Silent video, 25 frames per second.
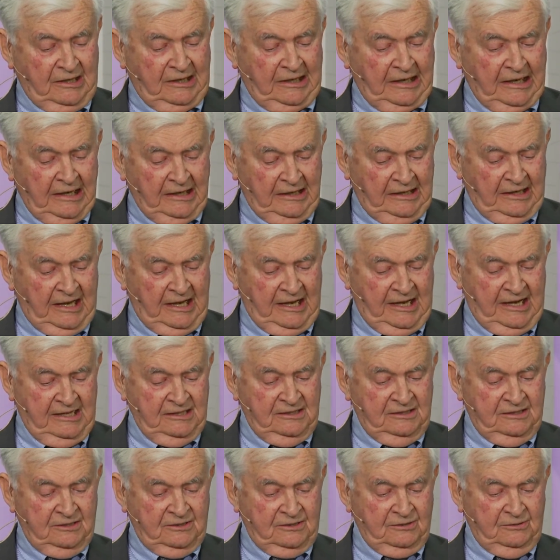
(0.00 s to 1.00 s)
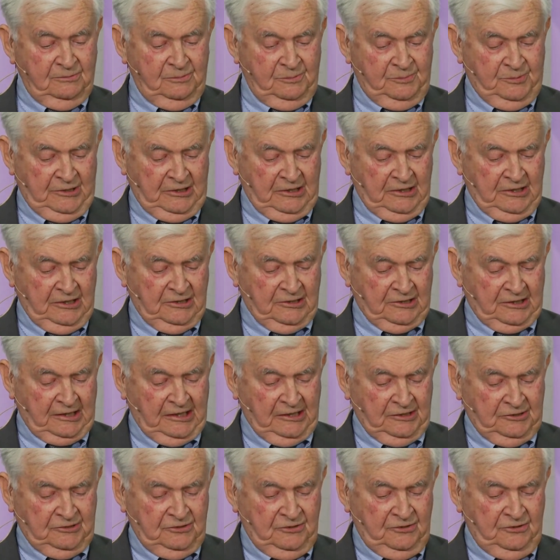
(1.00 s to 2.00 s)
clearly and so
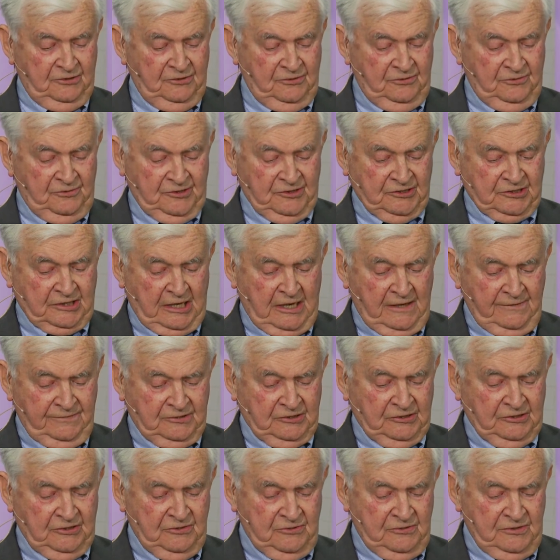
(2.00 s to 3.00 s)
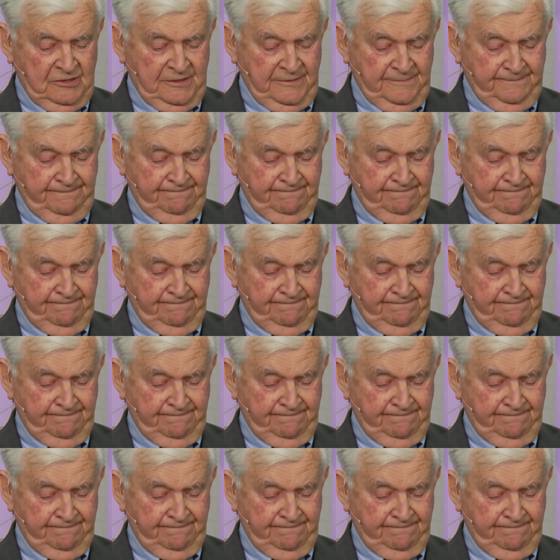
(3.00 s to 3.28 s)
brilliantly to you this afternoon.